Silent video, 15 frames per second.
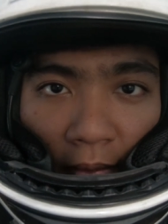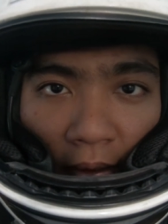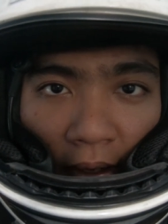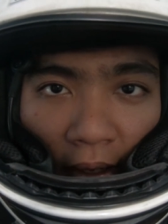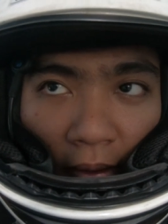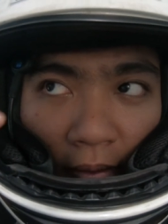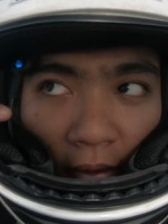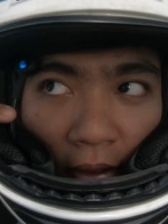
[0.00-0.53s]

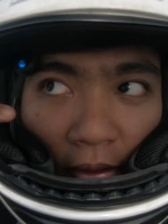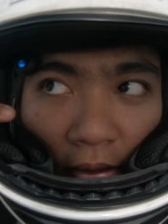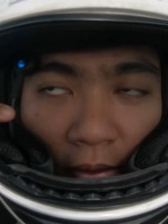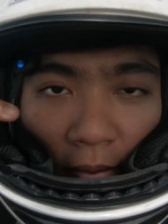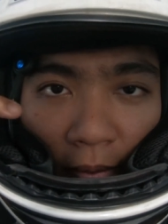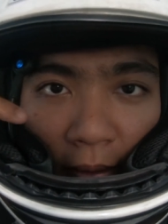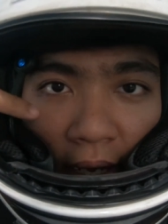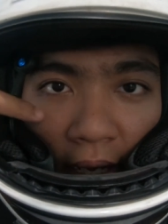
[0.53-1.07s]
And also,
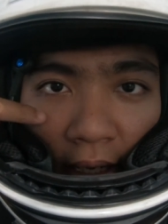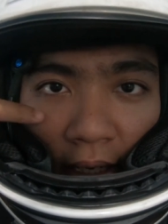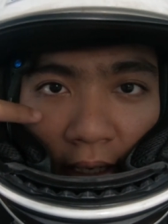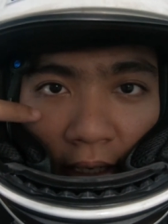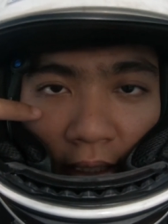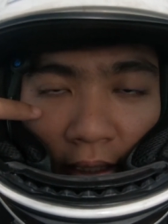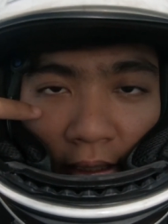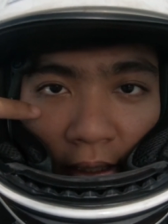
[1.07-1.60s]
mic
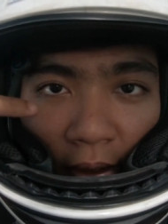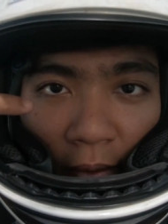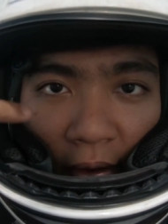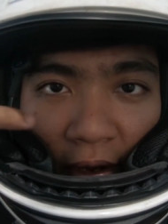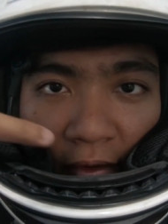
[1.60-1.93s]
is away